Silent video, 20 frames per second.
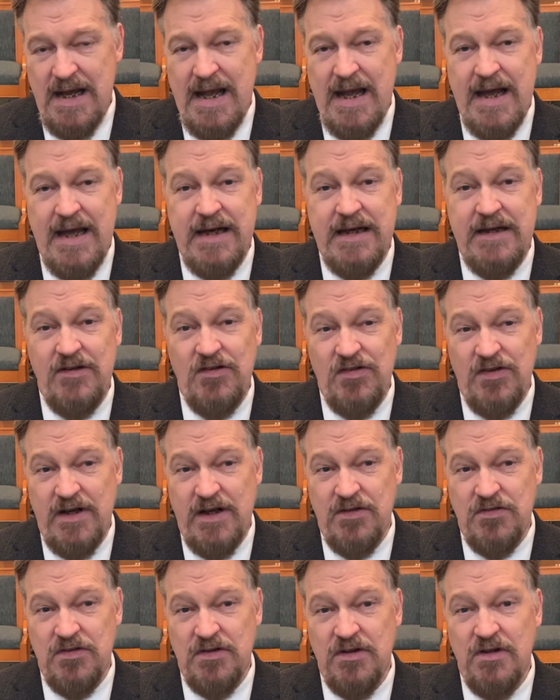And he
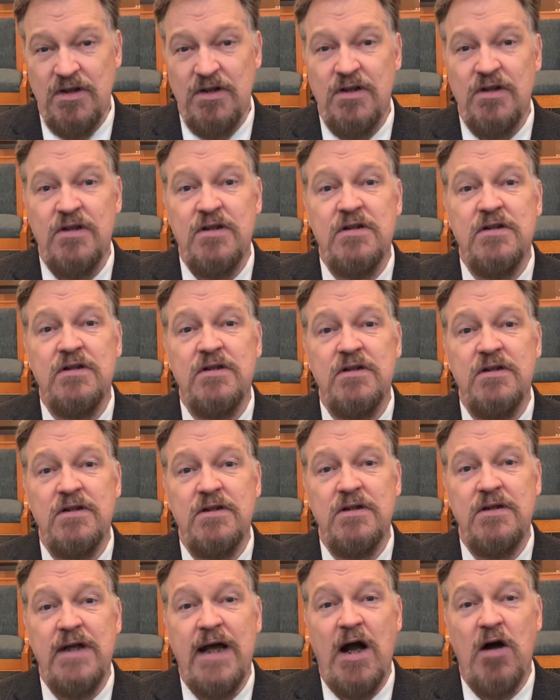says,
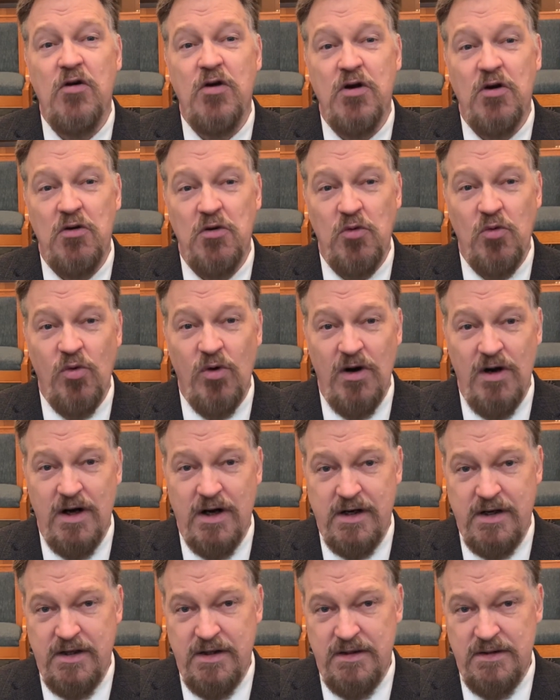"Now go to
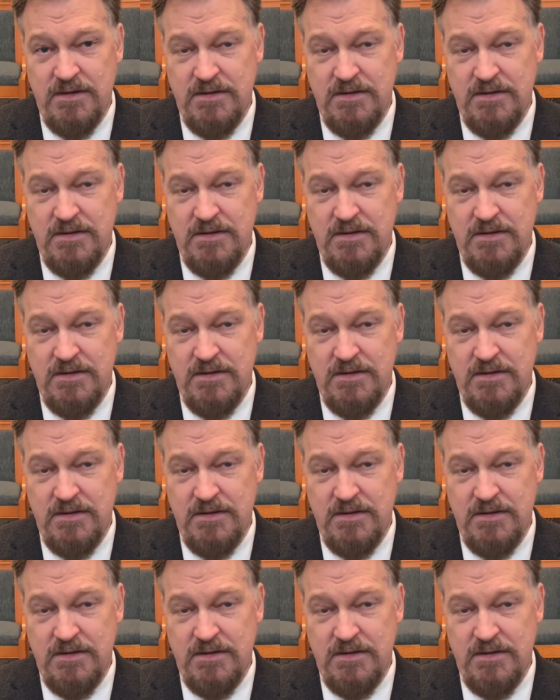work.